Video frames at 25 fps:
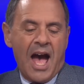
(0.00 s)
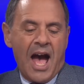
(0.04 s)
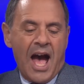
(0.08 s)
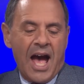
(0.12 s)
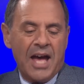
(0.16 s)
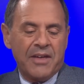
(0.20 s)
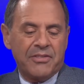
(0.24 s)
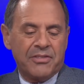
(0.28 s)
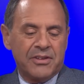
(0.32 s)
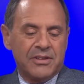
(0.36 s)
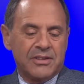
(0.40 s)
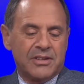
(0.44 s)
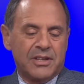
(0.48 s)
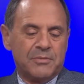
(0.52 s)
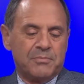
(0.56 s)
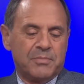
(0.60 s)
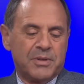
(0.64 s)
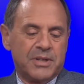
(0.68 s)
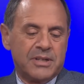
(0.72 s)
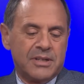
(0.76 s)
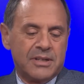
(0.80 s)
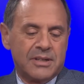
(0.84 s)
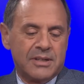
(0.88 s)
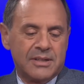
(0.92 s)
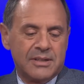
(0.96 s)
I think the
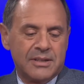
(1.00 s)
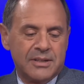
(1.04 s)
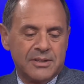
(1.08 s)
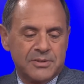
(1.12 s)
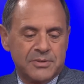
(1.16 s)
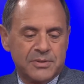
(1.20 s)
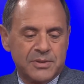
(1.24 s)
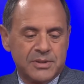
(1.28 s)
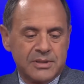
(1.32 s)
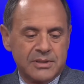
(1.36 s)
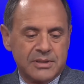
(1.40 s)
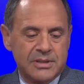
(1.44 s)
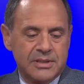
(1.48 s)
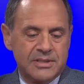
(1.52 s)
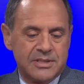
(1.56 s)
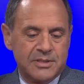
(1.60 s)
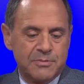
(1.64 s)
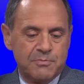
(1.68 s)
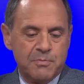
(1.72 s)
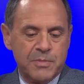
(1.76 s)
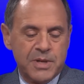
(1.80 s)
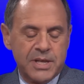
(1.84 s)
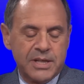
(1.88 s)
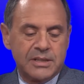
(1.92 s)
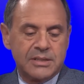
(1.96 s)
opinion in Israel is
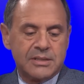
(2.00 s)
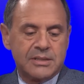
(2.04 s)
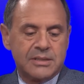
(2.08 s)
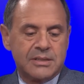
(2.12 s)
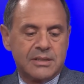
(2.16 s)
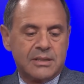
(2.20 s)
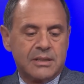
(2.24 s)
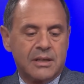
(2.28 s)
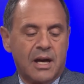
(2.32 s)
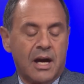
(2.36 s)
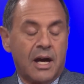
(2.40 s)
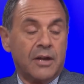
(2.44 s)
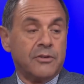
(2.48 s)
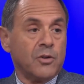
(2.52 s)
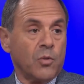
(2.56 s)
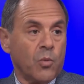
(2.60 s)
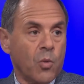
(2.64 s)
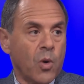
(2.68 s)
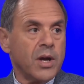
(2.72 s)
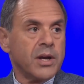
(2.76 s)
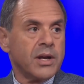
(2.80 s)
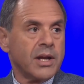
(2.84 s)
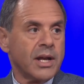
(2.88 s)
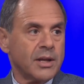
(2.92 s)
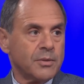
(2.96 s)
mixed. On the
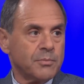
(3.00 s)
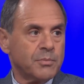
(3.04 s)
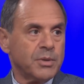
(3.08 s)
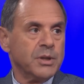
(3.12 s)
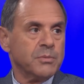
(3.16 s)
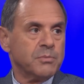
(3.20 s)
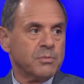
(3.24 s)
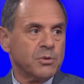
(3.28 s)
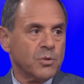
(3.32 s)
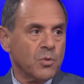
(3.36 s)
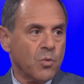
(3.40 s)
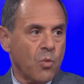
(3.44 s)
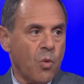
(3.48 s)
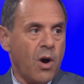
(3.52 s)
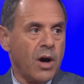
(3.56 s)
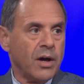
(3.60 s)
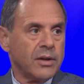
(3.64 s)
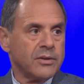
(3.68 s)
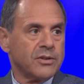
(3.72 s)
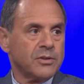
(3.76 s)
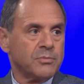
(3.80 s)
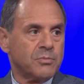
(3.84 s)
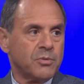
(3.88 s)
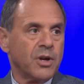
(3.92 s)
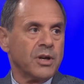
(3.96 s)
one hand, people
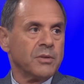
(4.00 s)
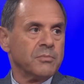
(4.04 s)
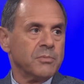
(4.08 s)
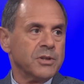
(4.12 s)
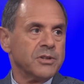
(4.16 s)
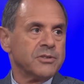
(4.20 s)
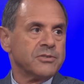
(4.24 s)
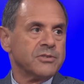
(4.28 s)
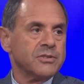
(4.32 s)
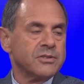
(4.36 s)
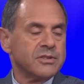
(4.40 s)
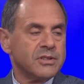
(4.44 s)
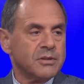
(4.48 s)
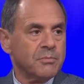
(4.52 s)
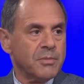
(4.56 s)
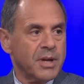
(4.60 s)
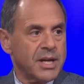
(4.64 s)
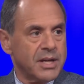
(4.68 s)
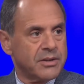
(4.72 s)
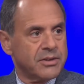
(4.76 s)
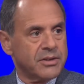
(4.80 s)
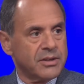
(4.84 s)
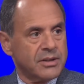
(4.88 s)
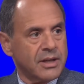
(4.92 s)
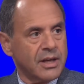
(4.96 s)
want the prime minister to
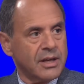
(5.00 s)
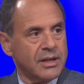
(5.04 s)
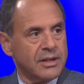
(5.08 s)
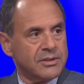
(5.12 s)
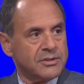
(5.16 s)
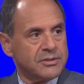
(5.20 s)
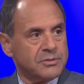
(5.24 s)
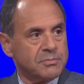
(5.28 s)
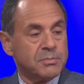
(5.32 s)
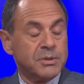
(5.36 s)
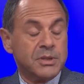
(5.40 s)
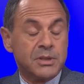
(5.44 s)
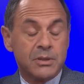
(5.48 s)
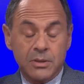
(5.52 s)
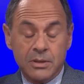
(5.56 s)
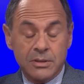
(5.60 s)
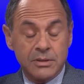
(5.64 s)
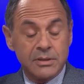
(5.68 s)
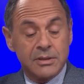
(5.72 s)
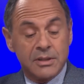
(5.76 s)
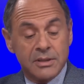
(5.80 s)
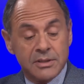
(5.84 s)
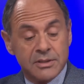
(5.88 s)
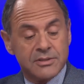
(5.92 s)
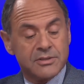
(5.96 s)
make the case because
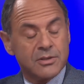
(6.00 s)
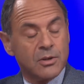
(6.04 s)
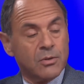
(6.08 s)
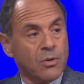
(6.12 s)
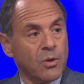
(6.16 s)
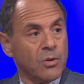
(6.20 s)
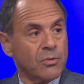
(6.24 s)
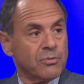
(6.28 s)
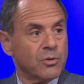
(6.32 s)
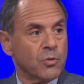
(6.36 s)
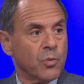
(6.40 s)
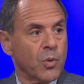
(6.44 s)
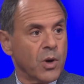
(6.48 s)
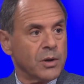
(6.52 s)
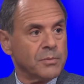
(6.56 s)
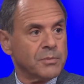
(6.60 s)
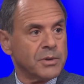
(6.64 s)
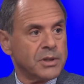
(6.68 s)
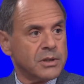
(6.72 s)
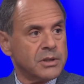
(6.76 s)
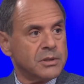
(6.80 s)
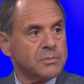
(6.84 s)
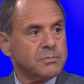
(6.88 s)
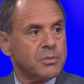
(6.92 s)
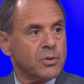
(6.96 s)
it is so
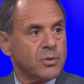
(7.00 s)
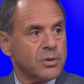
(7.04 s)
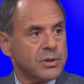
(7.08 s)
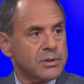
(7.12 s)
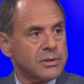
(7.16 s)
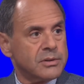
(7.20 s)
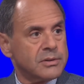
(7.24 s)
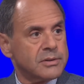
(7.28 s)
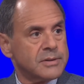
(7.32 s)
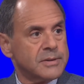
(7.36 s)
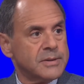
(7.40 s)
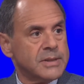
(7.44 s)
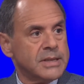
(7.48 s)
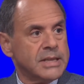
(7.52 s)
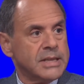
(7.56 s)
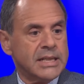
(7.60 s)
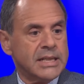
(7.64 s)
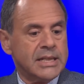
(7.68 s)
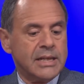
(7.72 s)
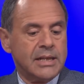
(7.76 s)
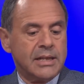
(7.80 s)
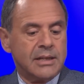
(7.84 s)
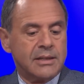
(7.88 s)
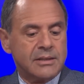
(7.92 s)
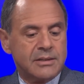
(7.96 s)
overwhelmingly important.
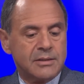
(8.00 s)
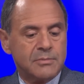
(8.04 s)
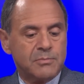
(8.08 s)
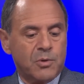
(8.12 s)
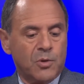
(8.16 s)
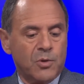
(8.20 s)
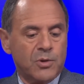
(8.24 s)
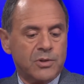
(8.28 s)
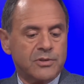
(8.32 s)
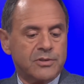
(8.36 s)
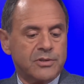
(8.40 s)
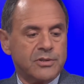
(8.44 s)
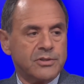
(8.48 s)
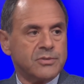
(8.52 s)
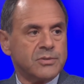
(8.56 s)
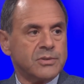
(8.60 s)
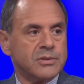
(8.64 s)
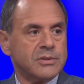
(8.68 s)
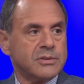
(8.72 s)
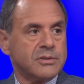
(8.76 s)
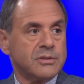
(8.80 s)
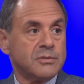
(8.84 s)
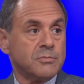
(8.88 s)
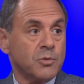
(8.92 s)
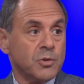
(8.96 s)
And it's important to
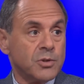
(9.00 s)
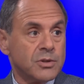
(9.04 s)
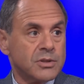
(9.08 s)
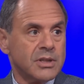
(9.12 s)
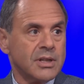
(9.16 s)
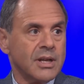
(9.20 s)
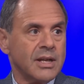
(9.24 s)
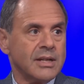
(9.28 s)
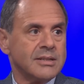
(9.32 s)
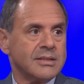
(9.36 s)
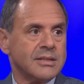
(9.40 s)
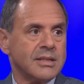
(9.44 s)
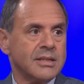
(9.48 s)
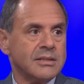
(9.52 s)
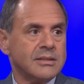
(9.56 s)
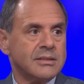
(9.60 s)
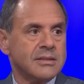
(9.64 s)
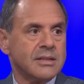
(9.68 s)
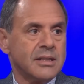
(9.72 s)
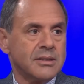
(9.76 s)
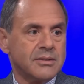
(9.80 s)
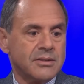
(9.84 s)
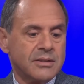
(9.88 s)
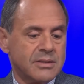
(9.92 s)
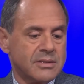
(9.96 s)
Israel, it's important to the United States,
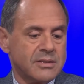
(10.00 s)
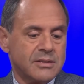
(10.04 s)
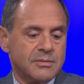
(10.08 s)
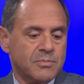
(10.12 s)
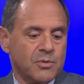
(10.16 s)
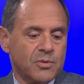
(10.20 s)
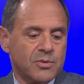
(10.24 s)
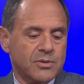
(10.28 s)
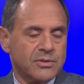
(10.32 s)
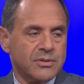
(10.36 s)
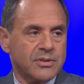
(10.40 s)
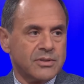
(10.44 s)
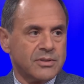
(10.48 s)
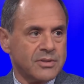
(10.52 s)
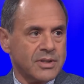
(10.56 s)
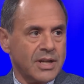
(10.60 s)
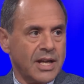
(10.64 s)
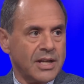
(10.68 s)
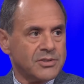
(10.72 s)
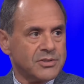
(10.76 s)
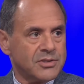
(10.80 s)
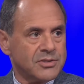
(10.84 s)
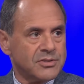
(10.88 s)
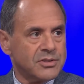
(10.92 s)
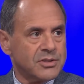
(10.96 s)
and I think it's important to
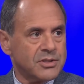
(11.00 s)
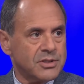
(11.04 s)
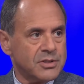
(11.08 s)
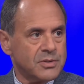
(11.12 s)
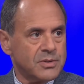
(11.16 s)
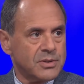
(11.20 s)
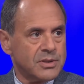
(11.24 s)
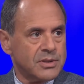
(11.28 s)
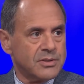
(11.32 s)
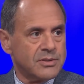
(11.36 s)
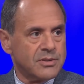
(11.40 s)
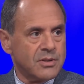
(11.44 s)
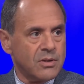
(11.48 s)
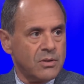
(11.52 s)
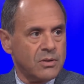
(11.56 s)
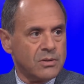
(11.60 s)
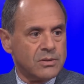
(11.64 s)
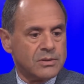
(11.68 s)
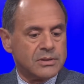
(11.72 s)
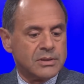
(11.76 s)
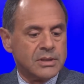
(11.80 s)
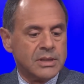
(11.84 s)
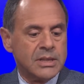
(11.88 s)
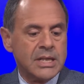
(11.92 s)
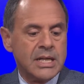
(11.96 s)
international security as a
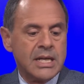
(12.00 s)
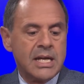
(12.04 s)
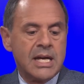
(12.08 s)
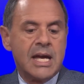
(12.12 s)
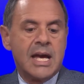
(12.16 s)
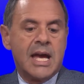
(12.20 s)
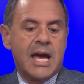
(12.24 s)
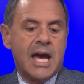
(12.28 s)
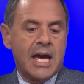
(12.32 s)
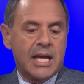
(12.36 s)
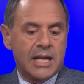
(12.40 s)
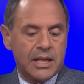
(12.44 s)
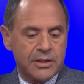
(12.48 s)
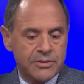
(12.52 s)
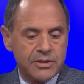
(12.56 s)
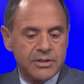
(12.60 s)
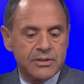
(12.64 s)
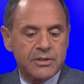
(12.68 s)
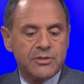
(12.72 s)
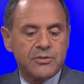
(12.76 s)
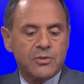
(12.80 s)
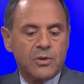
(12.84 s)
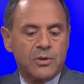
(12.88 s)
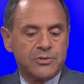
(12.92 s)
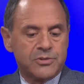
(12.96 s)
whole. And I think
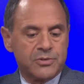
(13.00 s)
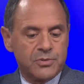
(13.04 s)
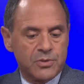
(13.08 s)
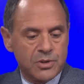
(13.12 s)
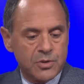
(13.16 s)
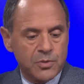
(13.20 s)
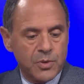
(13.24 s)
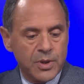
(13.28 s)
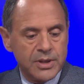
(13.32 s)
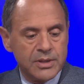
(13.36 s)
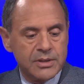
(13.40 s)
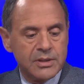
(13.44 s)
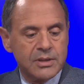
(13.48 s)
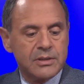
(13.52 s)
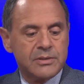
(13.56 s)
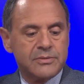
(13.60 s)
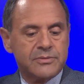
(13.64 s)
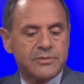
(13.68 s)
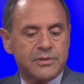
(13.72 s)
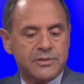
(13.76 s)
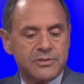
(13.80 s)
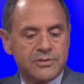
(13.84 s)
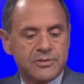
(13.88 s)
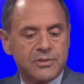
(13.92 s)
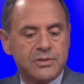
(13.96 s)
there's also a great deal of
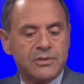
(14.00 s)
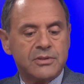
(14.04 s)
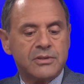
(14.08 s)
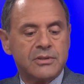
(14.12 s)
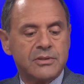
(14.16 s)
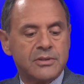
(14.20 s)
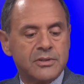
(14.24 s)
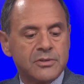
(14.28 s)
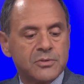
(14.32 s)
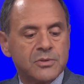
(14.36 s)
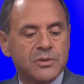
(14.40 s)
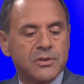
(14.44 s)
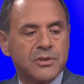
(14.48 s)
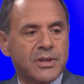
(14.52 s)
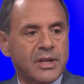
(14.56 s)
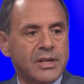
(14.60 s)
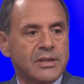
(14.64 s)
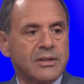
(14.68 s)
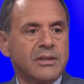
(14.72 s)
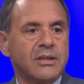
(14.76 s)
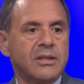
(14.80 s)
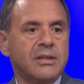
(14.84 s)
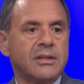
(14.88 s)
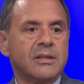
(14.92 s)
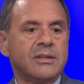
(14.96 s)
concern in Israel
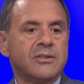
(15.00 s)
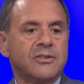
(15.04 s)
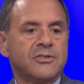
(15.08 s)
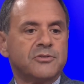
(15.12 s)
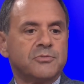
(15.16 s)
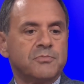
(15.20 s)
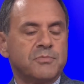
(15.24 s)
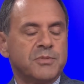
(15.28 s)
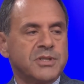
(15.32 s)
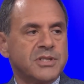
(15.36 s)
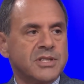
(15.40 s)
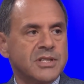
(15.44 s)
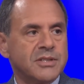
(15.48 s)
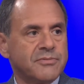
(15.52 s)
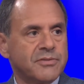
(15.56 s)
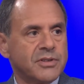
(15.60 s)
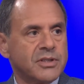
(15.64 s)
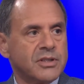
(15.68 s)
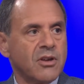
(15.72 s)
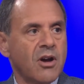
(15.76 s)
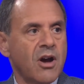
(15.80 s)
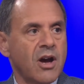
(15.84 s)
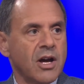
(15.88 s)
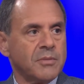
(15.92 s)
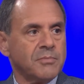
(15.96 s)
that the specific
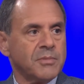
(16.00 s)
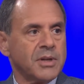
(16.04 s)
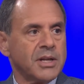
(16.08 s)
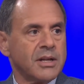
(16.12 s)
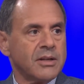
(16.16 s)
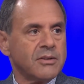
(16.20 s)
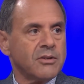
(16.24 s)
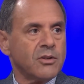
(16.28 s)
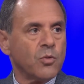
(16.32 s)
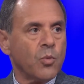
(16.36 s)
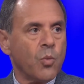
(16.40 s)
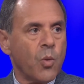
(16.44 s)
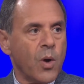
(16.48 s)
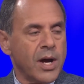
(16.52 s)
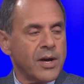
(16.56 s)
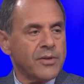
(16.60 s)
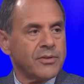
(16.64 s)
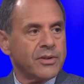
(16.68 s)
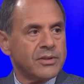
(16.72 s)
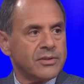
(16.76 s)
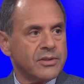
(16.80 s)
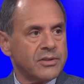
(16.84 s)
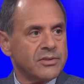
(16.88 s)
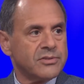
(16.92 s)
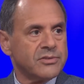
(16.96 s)
timing and the way
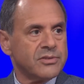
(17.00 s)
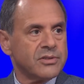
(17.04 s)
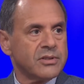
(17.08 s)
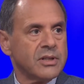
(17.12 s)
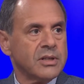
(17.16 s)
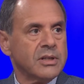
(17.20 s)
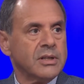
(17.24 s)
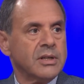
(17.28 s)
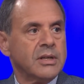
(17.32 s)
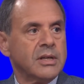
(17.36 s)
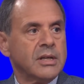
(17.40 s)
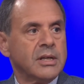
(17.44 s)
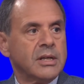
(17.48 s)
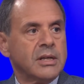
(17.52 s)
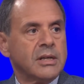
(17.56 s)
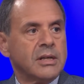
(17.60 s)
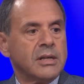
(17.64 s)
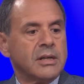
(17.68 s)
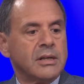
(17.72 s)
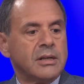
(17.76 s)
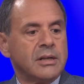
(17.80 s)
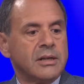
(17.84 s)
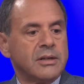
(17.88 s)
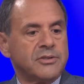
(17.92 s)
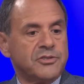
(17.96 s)
that this
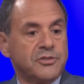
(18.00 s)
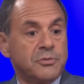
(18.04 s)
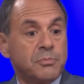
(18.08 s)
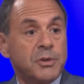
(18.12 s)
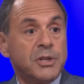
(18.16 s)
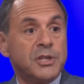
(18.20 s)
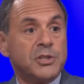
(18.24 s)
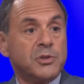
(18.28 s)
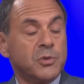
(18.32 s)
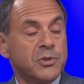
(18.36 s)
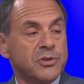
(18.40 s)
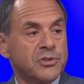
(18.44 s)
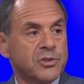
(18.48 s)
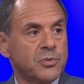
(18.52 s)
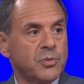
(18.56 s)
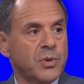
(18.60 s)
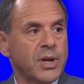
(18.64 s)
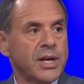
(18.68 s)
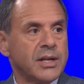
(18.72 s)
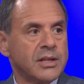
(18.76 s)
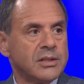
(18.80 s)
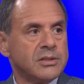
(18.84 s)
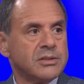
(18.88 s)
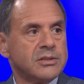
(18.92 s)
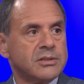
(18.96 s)
uh, speech was
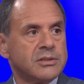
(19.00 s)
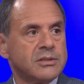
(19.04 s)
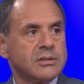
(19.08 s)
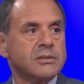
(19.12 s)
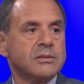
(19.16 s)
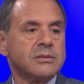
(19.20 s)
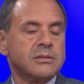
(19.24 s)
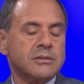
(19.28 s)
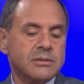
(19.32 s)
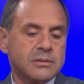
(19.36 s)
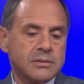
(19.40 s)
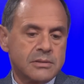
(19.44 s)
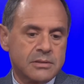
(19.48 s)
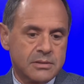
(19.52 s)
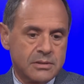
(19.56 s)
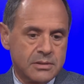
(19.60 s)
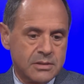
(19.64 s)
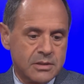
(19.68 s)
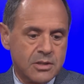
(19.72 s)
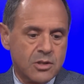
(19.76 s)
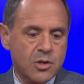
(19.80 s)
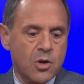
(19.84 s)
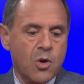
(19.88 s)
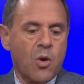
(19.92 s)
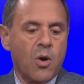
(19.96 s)
arranged
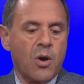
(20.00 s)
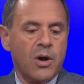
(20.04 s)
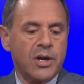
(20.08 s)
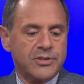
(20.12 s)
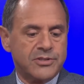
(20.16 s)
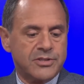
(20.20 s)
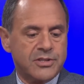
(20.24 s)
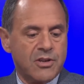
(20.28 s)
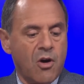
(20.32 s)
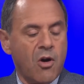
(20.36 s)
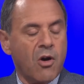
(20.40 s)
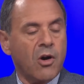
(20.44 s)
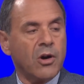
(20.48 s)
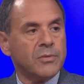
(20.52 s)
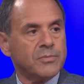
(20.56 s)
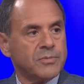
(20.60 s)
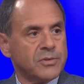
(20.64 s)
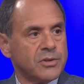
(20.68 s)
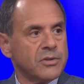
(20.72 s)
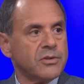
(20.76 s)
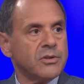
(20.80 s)
caused harm to